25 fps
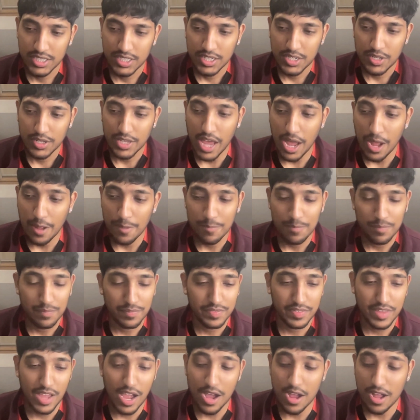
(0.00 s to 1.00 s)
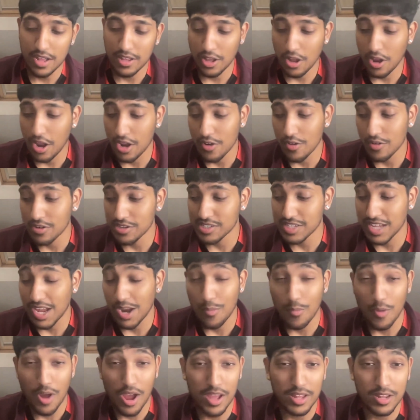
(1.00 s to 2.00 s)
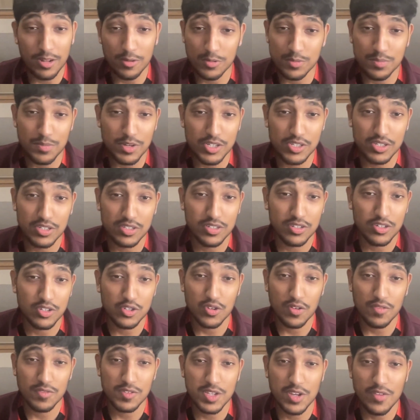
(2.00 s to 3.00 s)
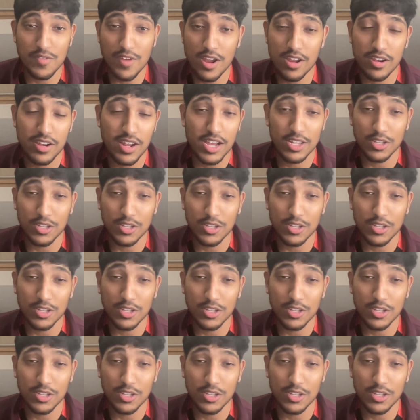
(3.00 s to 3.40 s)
that I don't understand why there was much controversy around that.